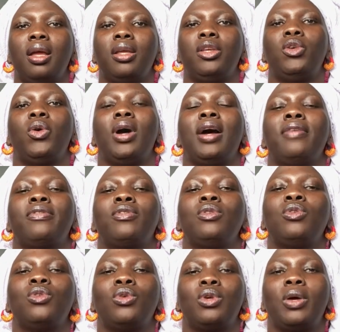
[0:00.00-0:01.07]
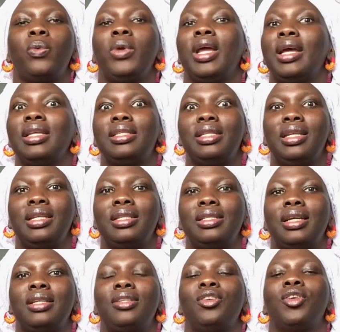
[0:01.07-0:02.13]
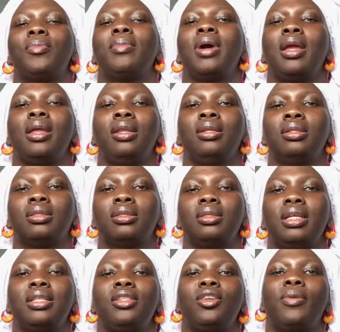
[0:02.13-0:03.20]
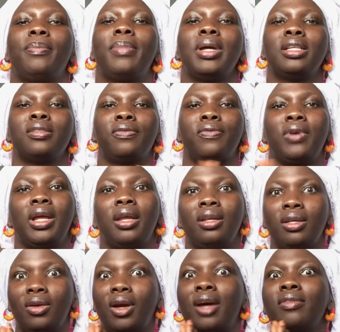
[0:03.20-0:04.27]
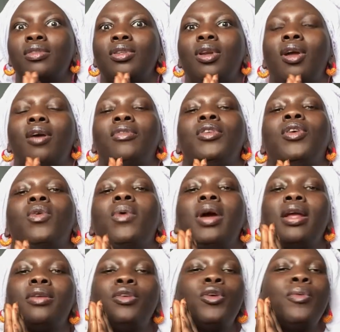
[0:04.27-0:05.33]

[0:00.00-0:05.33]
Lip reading: You have to know, the way I see it is that your mind is your best friend. You have to love your wife.